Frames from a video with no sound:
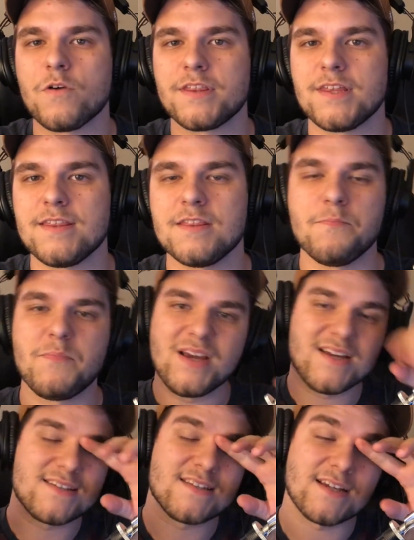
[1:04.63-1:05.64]
with it. The
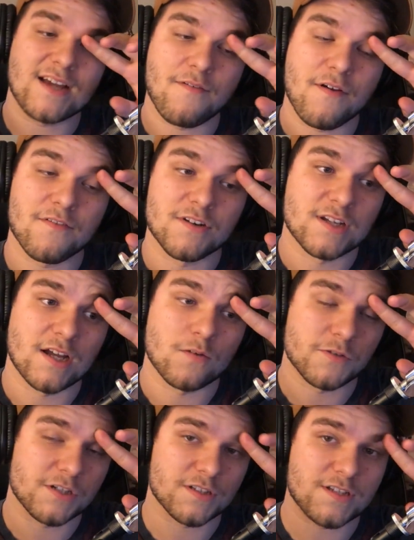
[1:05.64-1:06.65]
biggest thing I've ever done,
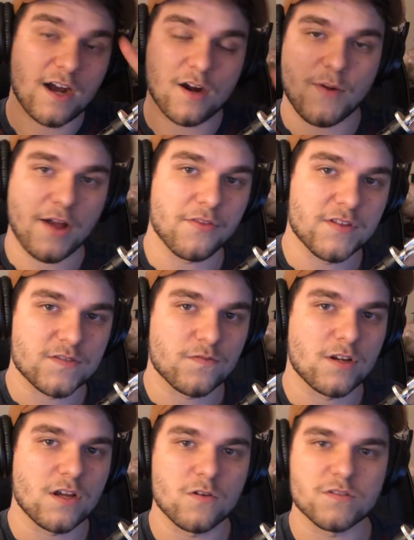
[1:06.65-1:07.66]
which I'll talk about in this video,